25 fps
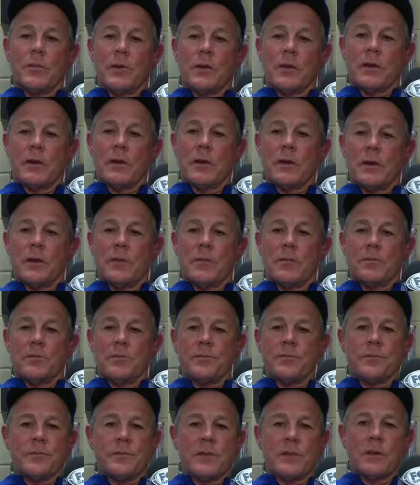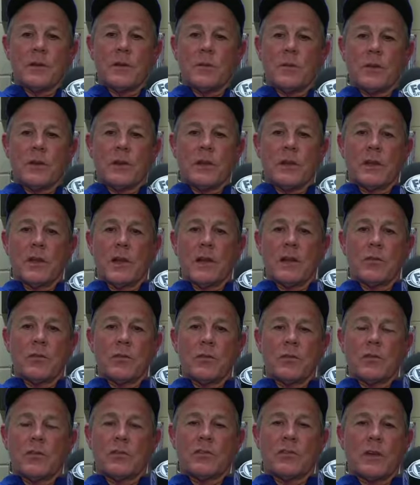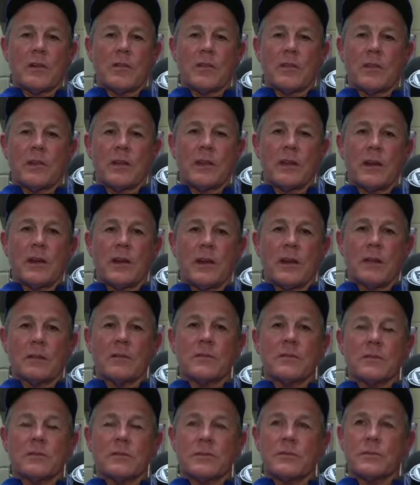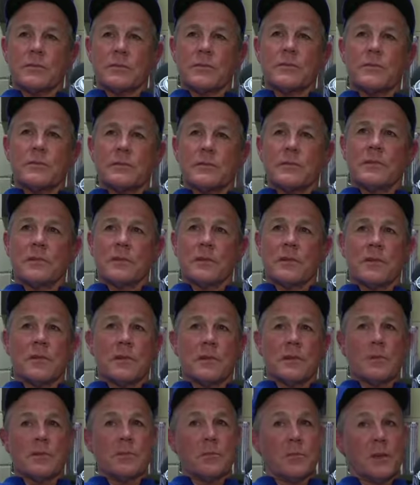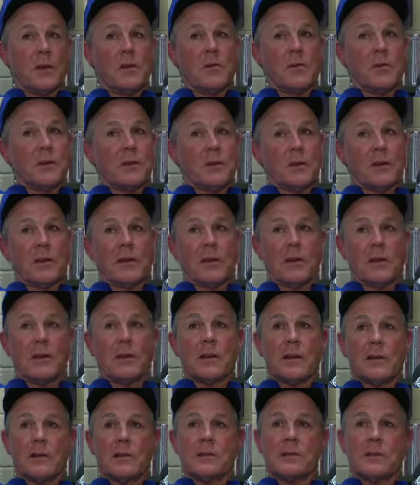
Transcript: But um, you know, when he got through the seventh inning, that's that's maybe the night.